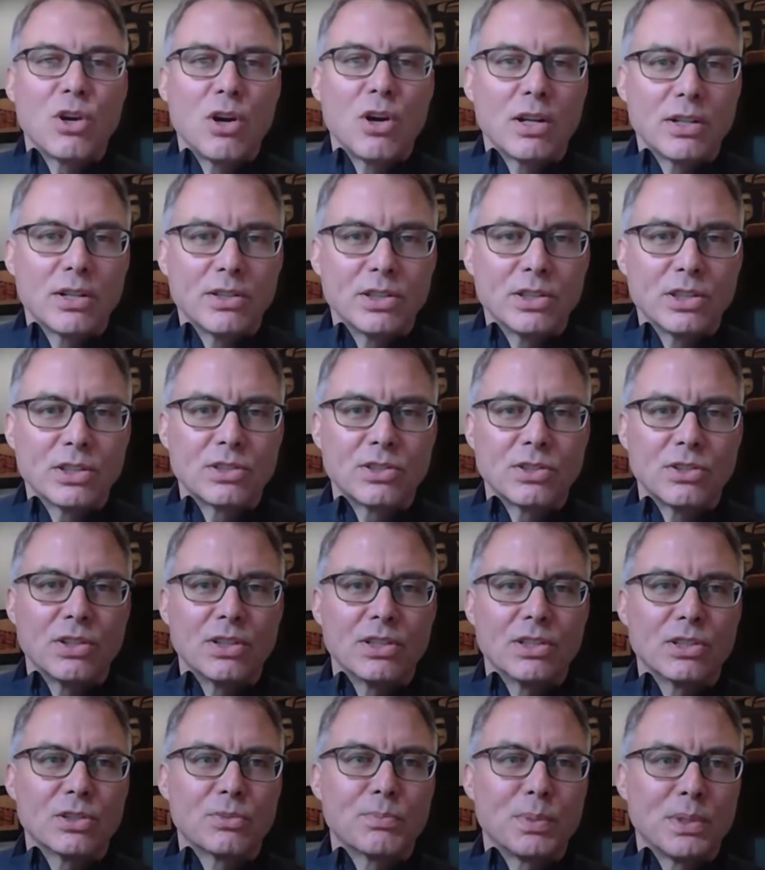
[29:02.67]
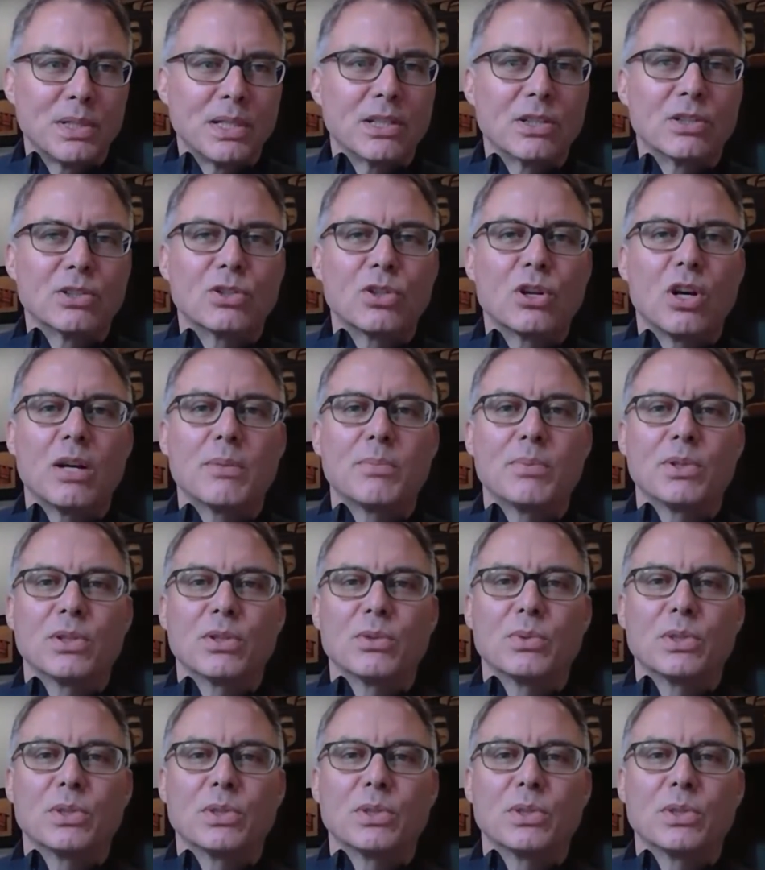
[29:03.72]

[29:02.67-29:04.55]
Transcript: thought on this particular topic,